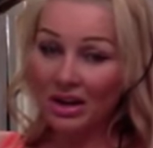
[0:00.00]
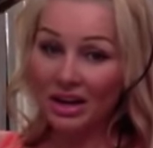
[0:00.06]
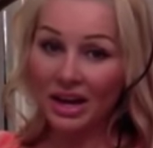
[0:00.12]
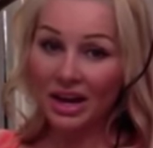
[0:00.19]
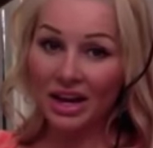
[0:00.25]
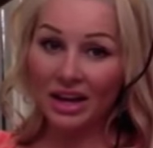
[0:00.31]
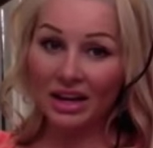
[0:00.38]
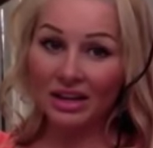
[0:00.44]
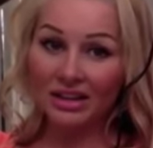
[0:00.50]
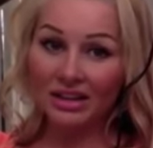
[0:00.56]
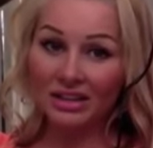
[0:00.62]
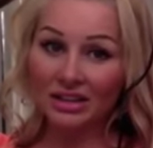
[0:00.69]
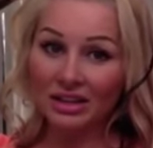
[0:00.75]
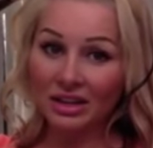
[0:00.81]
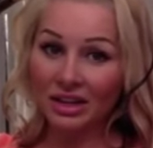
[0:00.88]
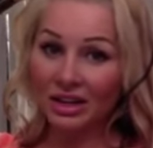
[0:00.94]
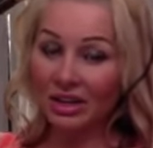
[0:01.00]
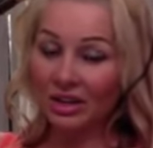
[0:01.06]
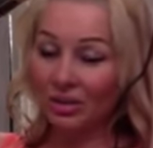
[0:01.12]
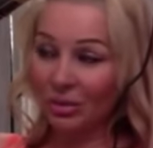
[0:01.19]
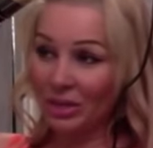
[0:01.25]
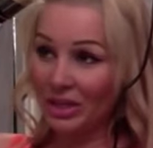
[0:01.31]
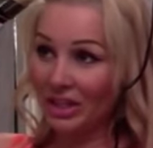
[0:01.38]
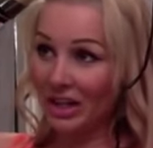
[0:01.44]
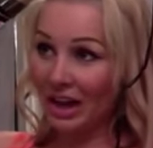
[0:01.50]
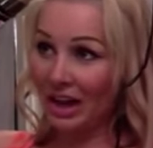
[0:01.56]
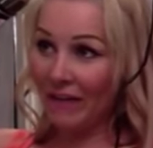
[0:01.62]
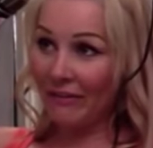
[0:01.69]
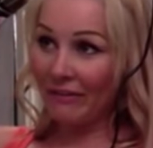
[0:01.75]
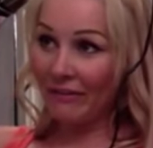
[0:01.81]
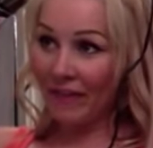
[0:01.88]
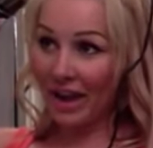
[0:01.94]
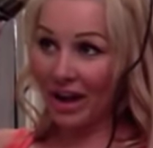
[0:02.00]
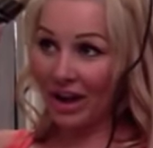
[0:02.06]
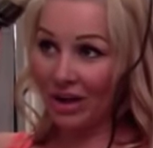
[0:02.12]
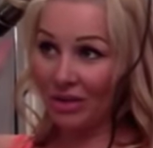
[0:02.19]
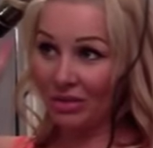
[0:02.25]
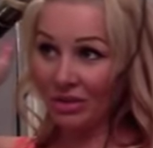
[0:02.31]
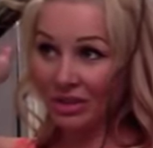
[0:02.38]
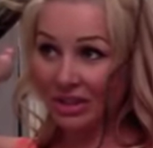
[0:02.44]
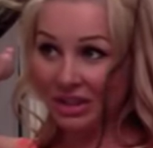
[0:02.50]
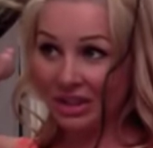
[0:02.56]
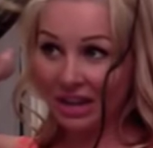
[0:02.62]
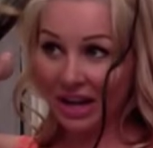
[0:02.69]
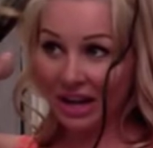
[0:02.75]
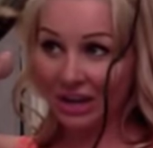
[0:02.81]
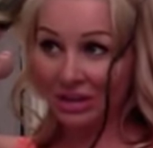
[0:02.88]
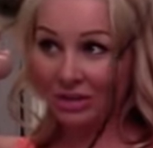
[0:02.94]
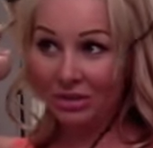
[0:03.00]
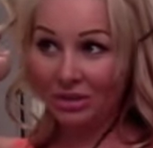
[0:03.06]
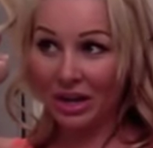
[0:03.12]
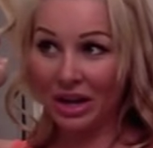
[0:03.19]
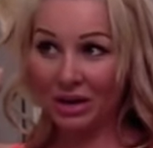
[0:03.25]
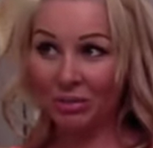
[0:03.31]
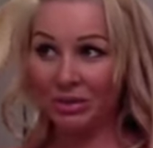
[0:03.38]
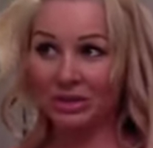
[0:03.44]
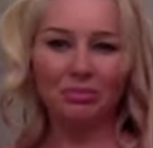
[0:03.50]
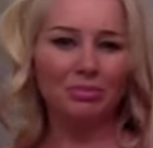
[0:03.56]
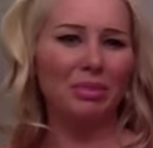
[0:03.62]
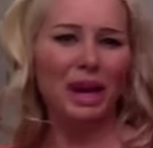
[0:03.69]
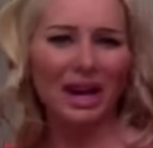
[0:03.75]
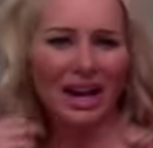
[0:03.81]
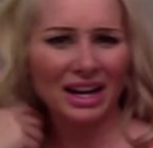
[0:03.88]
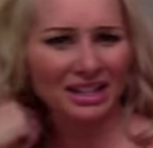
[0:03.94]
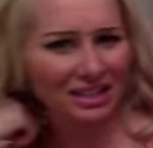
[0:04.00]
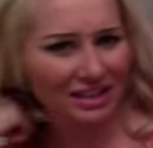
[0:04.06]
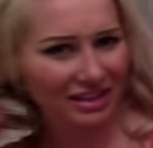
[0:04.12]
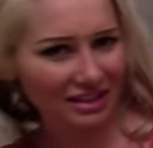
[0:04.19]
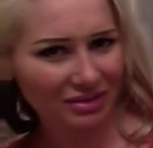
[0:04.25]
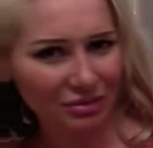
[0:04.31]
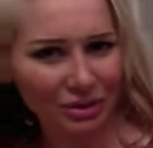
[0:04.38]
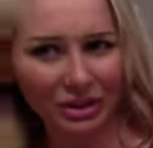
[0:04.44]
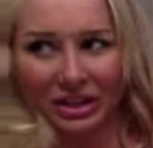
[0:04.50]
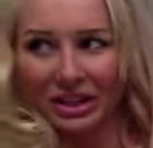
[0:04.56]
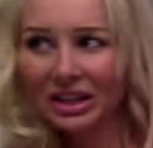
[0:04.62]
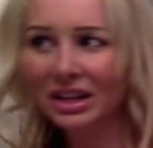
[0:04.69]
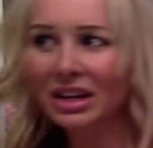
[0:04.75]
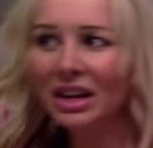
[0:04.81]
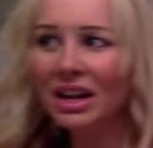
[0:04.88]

And the reason I found how to do that was by accident, really.